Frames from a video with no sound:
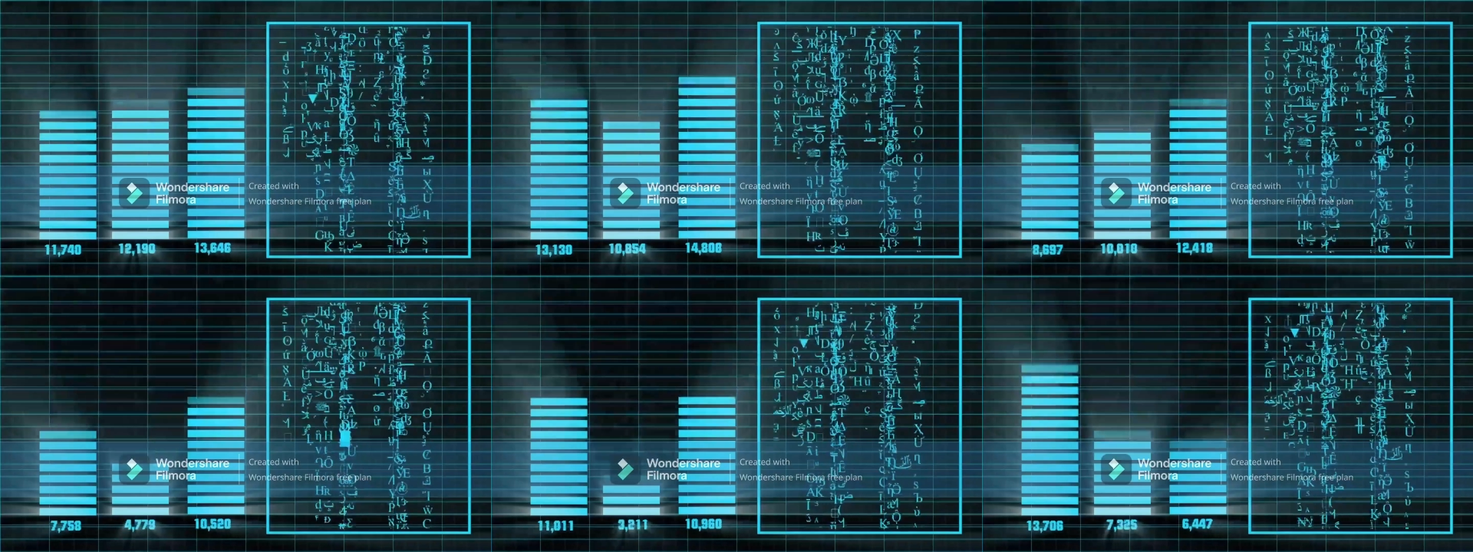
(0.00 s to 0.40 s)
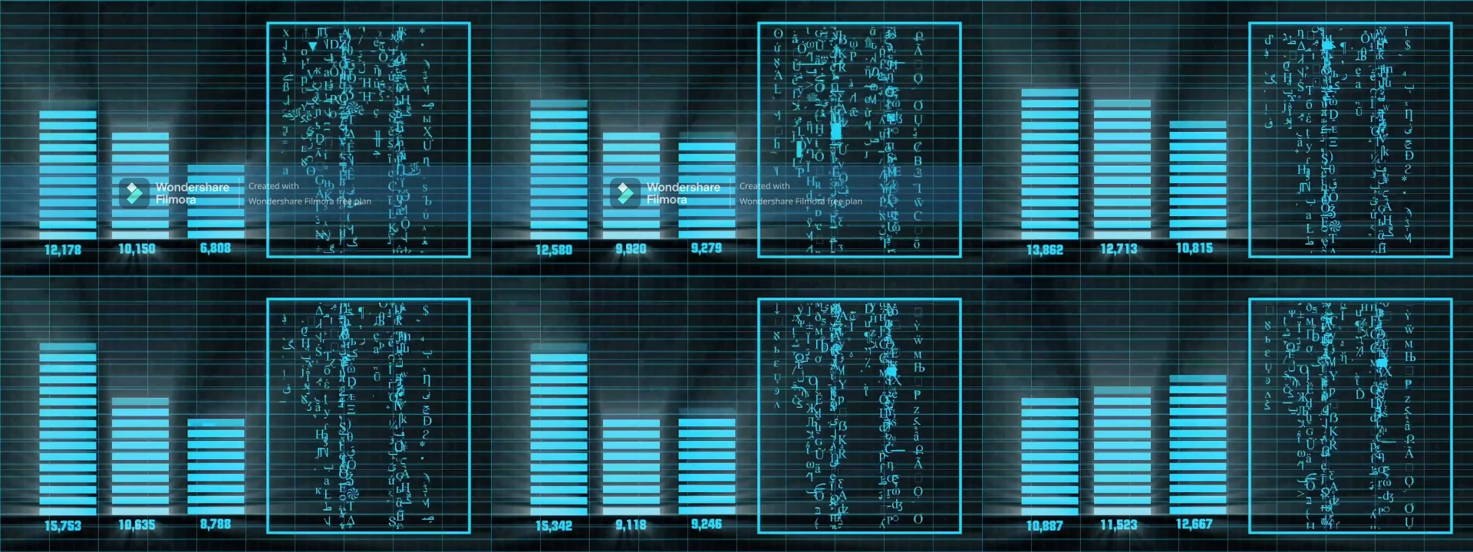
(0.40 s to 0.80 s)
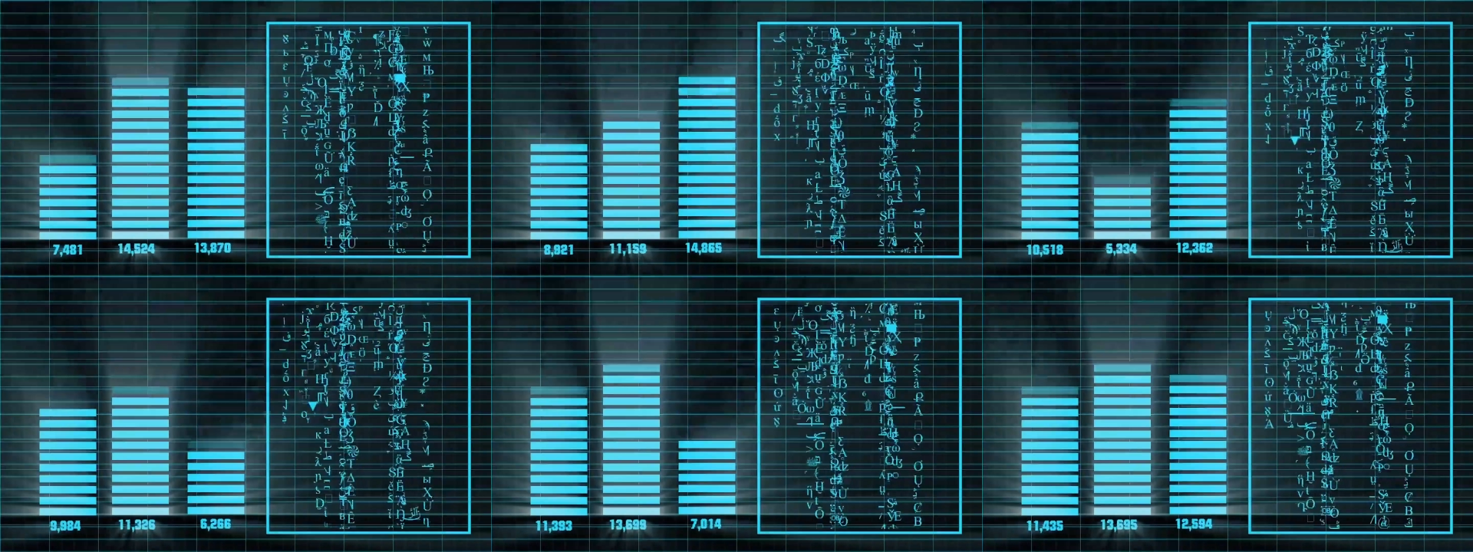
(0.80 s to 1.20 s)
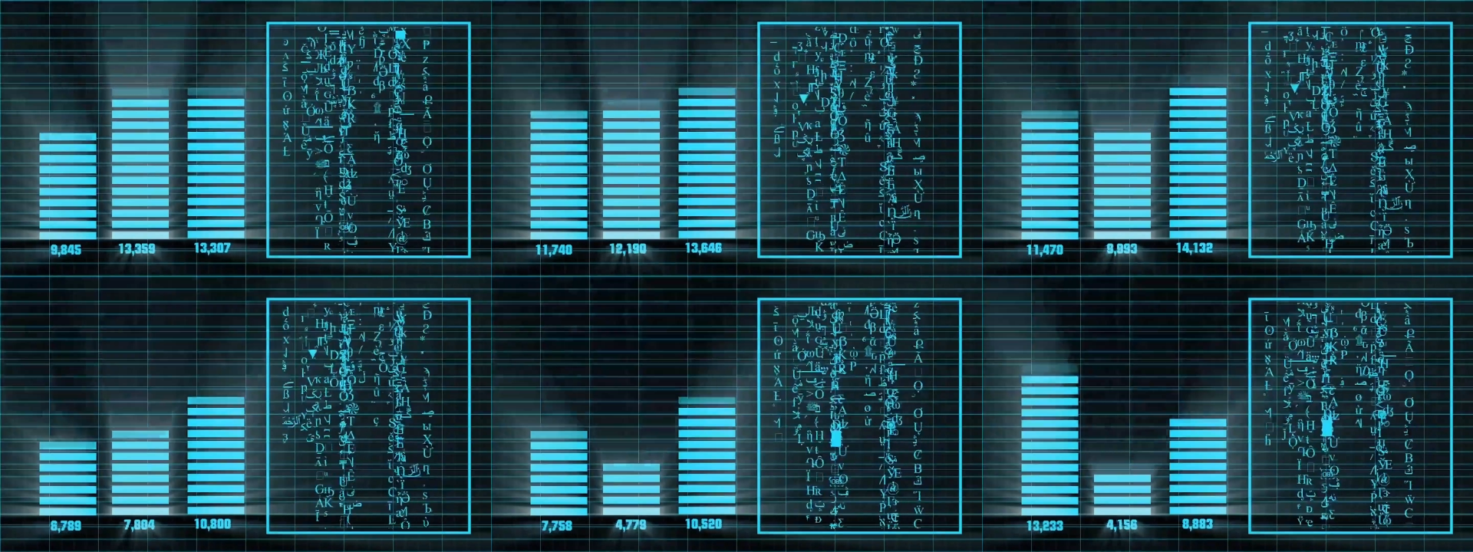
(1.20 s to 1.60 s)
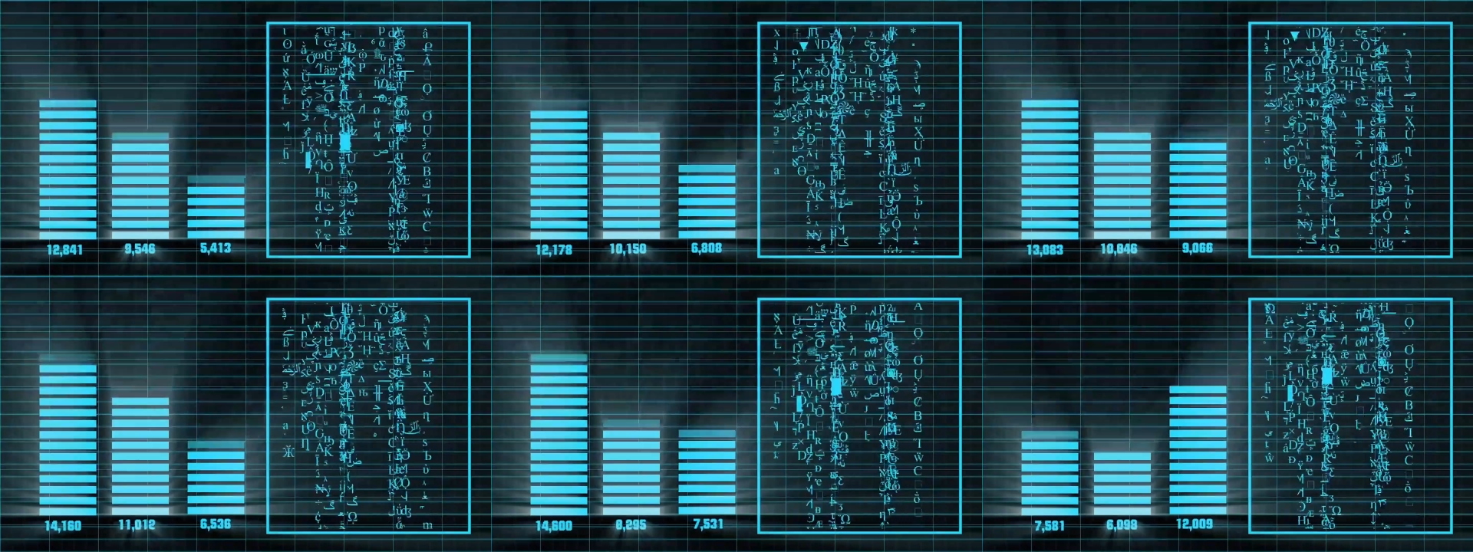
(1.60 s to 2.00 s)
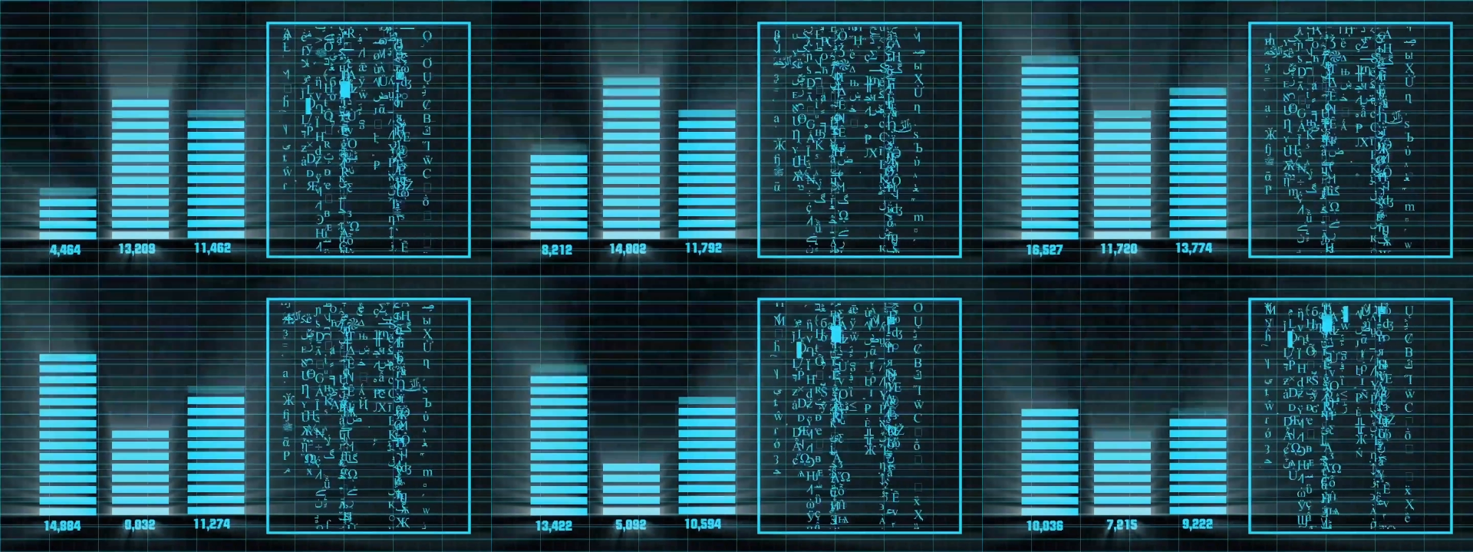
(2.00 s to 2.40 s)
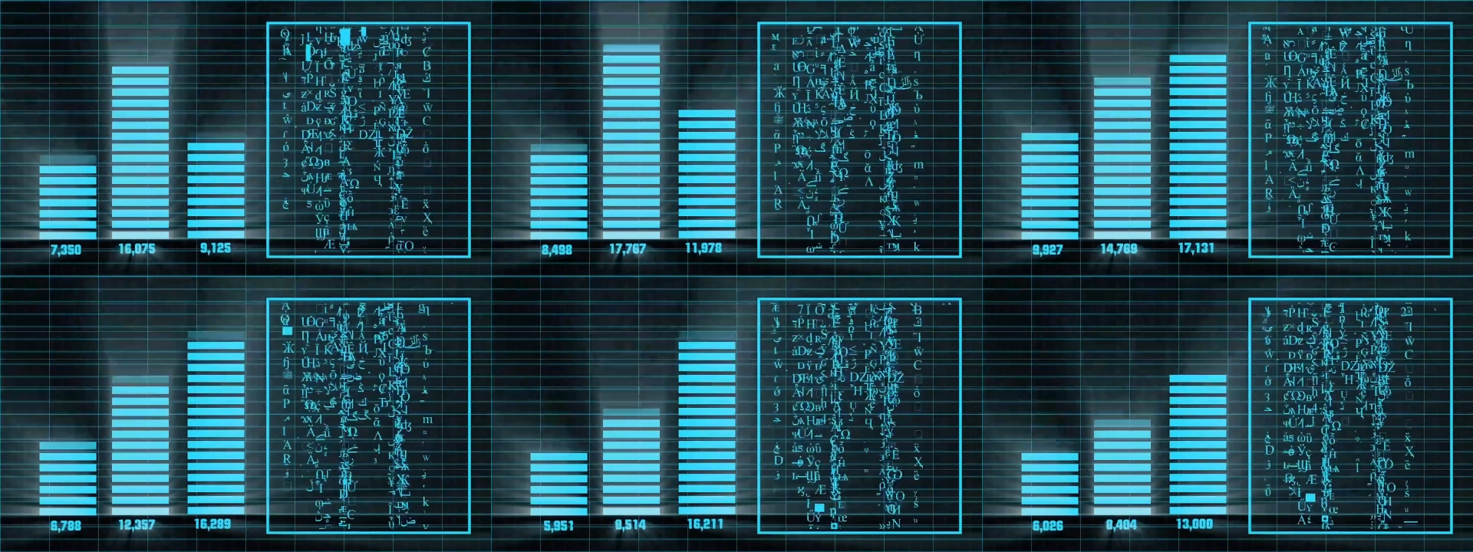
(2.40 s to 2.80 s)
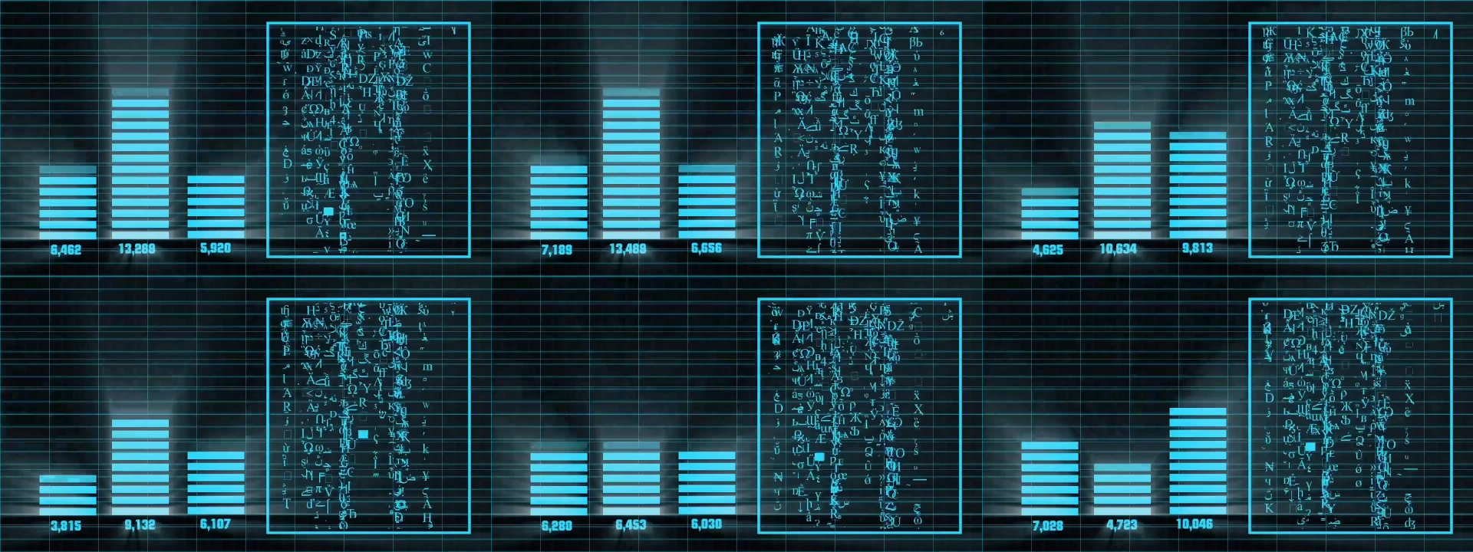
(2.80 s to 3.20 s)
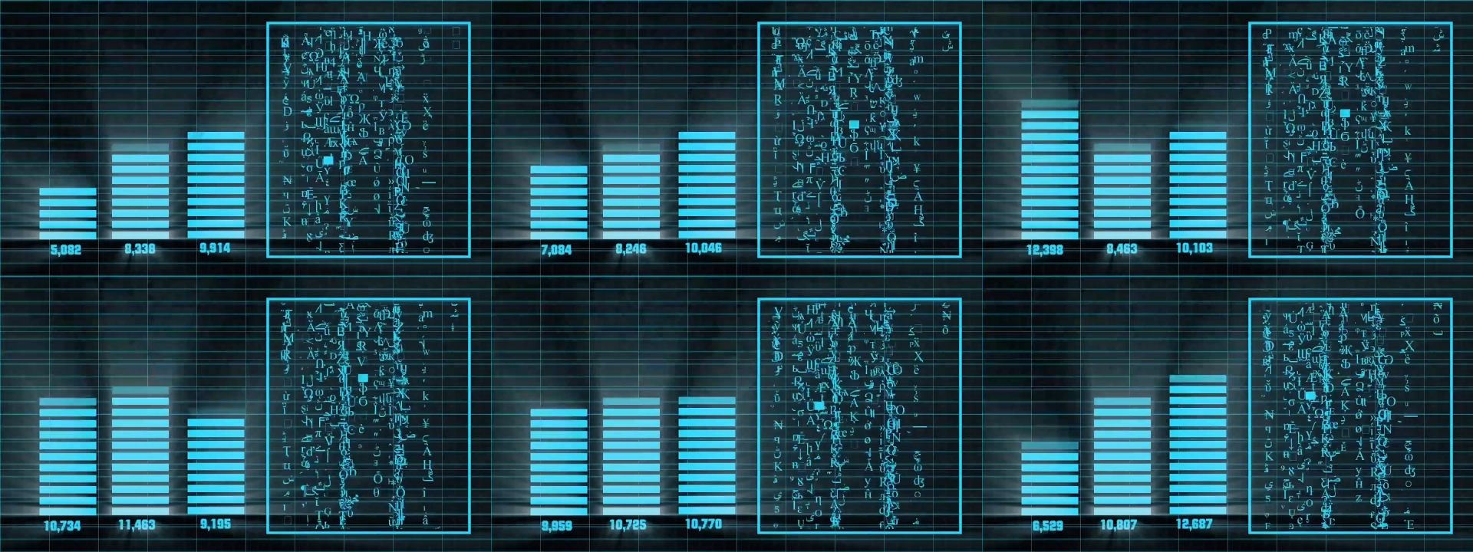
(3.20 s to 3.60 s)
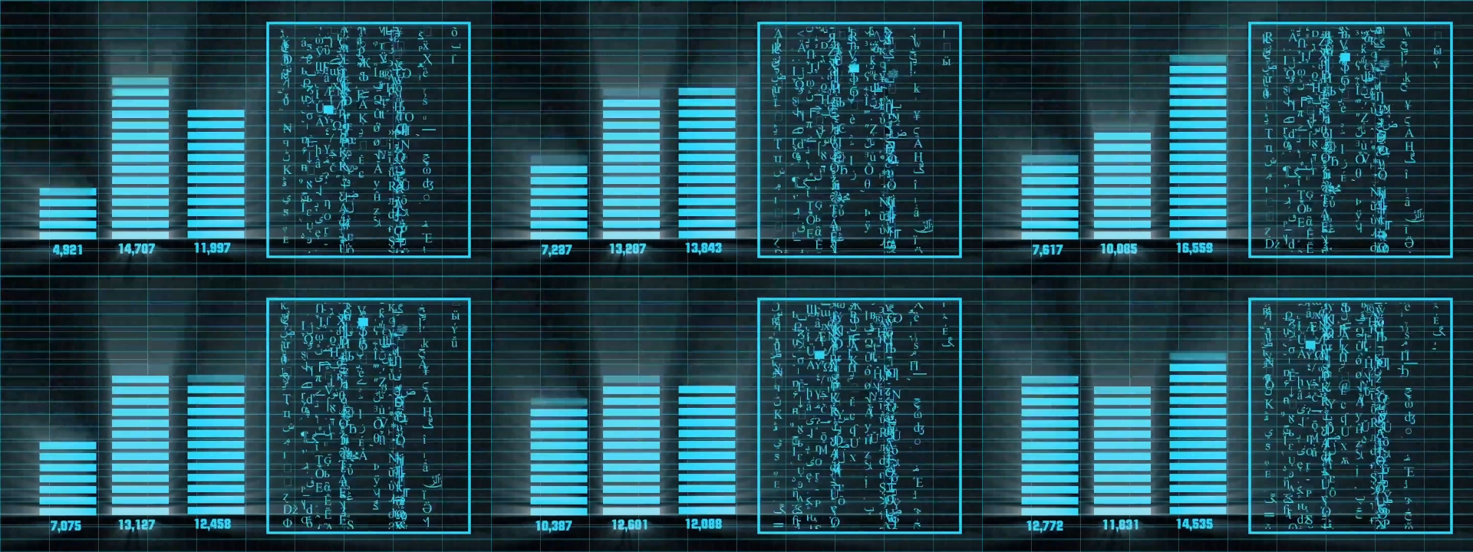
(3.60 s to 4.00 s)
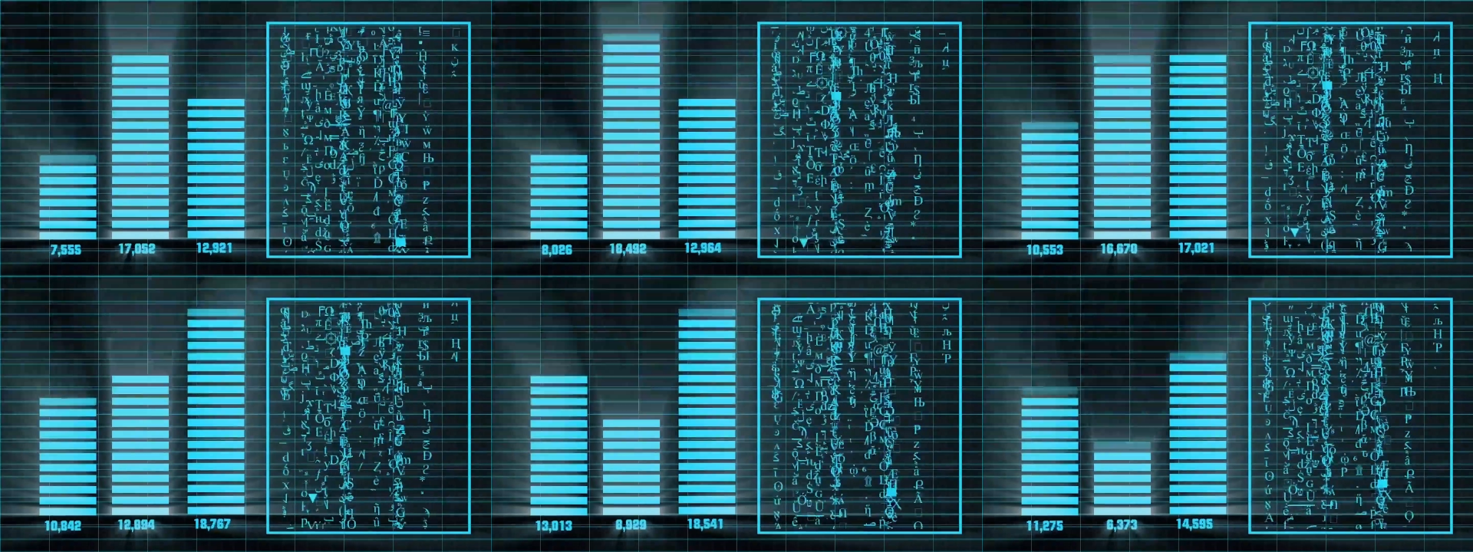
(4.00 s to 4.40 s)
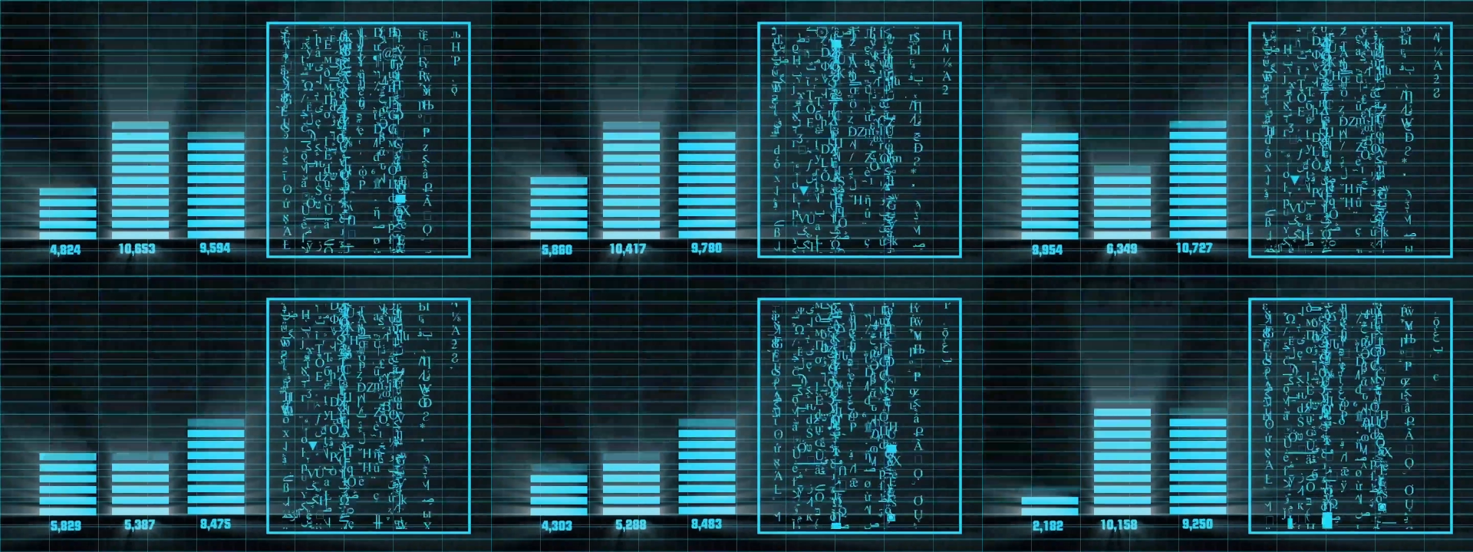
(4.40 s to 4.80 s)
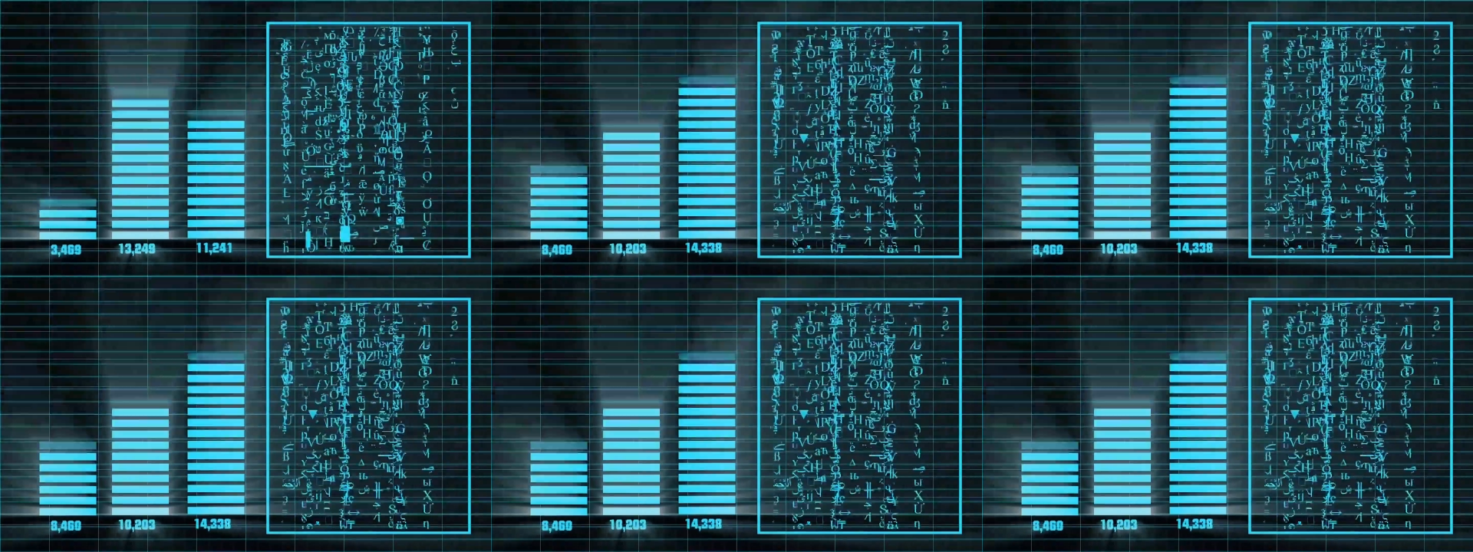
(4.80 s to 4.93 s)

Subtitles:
[unreadable: no face in view]